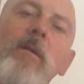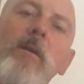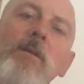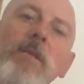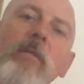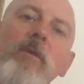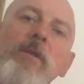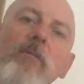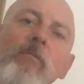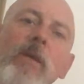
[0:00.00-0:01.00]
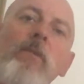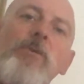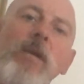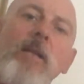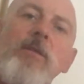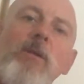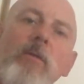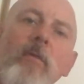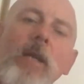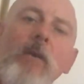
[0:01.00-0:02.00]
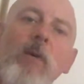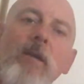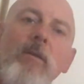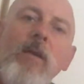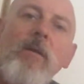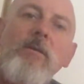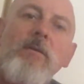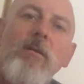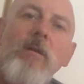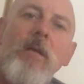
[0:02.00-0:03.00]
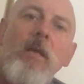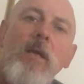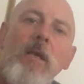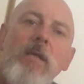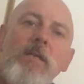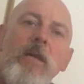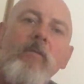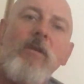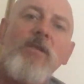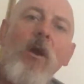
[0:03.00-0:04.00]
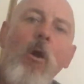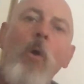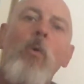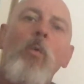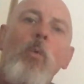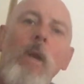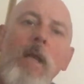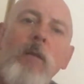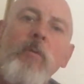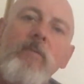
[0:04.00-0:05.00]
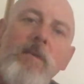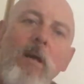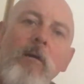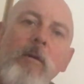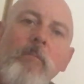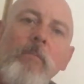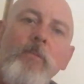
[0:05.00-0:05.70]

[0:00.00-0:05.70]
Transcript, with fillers: has given us a real chance to evaluate things. It's given us a whole heap of time.